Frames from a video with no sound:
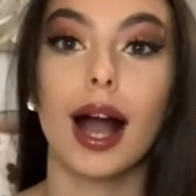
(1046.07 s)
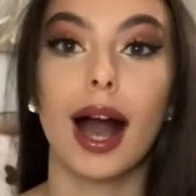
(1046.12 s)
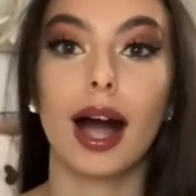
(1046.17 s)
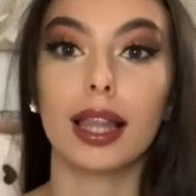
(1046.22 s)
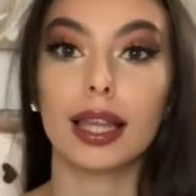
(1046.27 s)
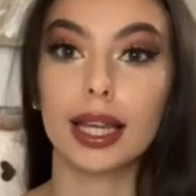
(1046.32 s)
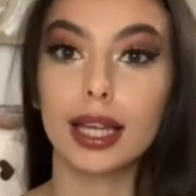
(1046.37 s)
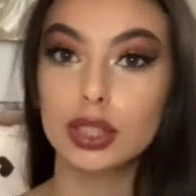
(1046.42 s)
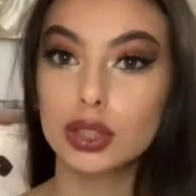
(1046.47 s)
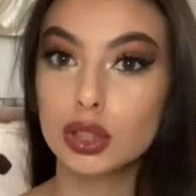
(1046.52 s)

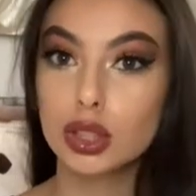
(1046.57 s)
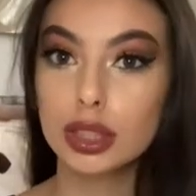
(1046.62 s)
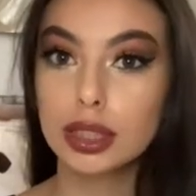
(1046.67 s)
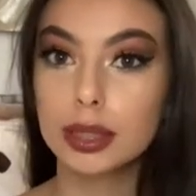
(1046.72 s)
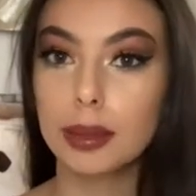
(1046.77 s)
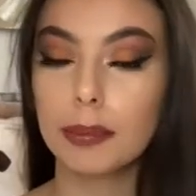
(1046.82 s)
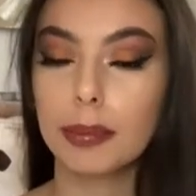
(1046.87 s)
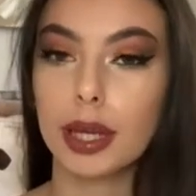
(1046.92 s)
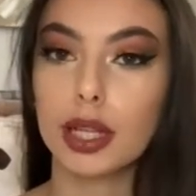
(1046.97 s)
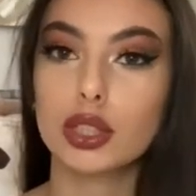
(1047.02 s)
I'll insert
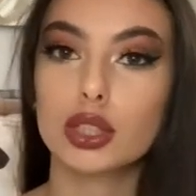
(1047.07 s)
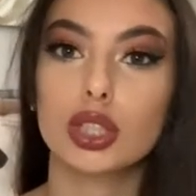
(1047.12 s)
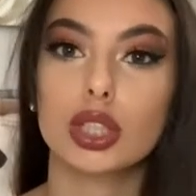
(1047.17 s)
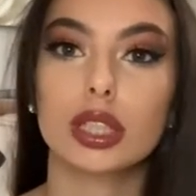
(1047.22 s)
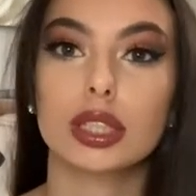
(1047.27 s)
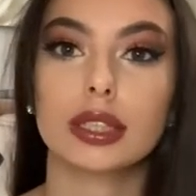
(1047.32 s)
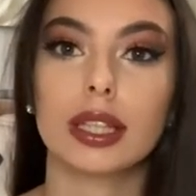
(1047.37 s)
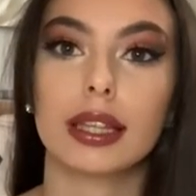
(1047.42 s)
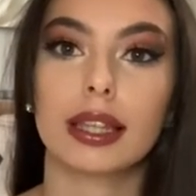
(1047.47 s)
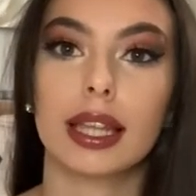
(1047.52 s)
some
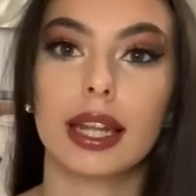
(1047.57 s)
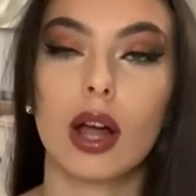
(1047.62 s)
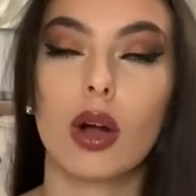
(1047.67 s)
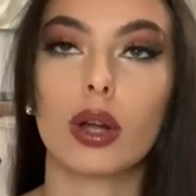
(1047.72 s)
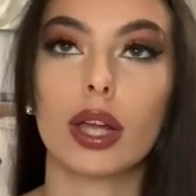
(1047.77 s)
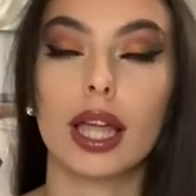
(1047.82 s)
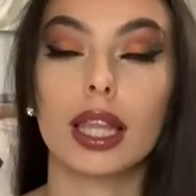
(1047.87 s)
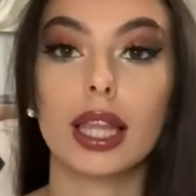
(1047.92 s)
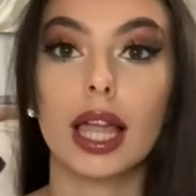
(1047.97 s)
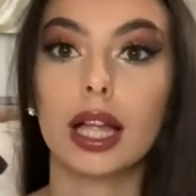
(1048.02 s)
pictures that I'll
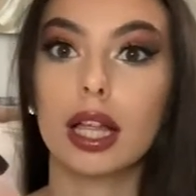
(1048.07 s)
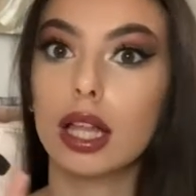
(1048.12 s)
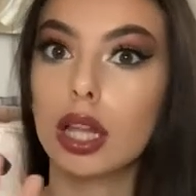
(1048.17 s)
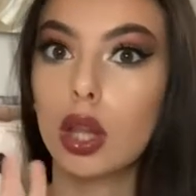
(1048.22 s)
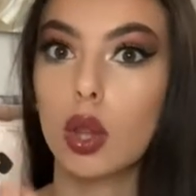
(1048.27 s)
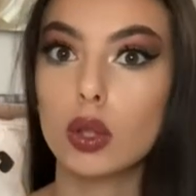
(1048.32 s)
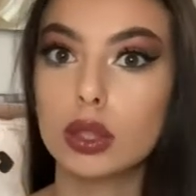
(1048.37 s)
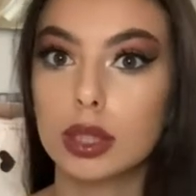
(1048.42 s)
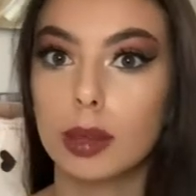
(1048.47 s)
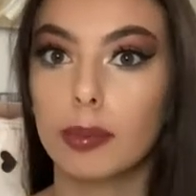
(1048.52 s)
get like
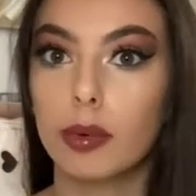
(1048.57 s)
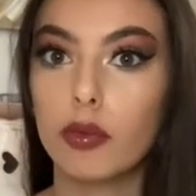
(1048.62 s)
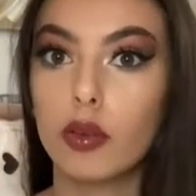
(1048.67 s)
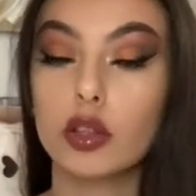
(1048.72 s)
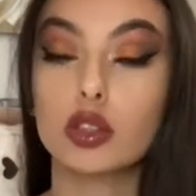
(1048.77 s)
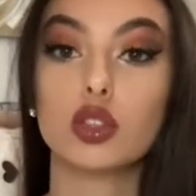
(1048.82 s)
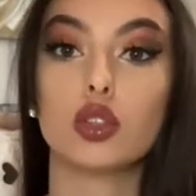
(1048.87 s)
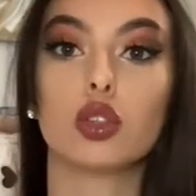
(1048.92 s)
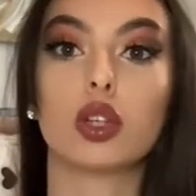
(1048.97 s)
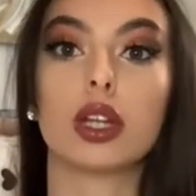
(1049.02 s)
close up of
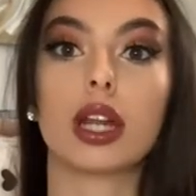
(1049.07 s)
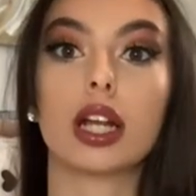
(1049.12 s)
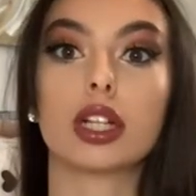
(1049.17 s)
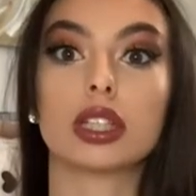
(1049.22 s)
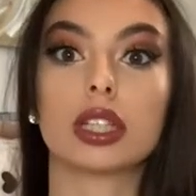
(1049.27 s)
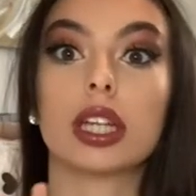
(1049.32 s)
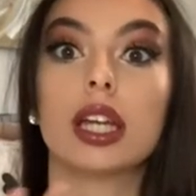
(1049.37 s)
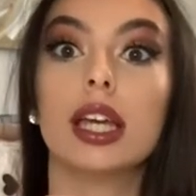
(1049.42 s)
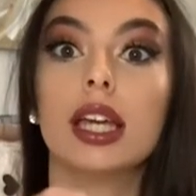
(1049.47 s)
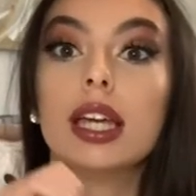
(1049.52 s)
it so you can
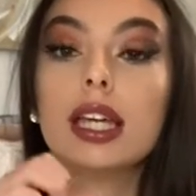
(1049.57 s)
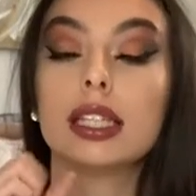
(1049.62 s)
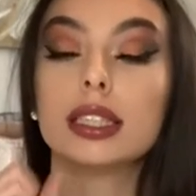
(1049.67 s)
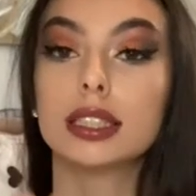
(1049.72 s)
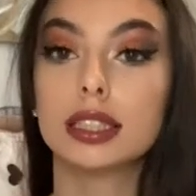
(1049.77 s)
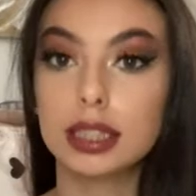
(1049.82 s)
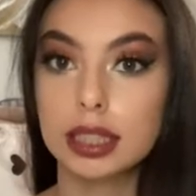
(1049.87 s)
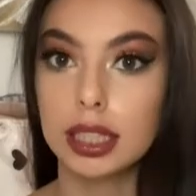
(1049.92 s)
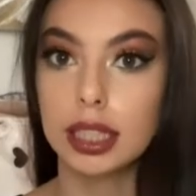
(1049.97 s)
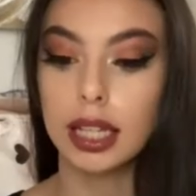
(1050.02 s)
actually
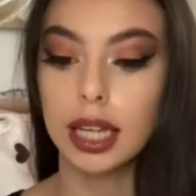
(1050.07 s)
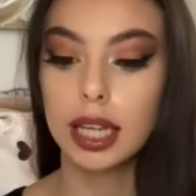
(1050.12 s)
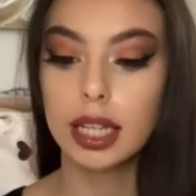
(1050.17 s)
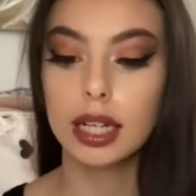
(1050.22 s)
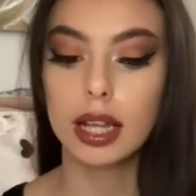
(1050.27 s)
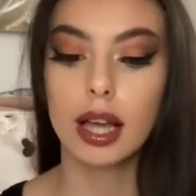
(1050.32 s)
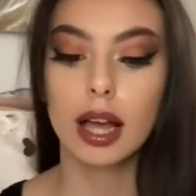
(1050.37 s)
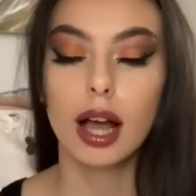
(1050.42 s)
see it.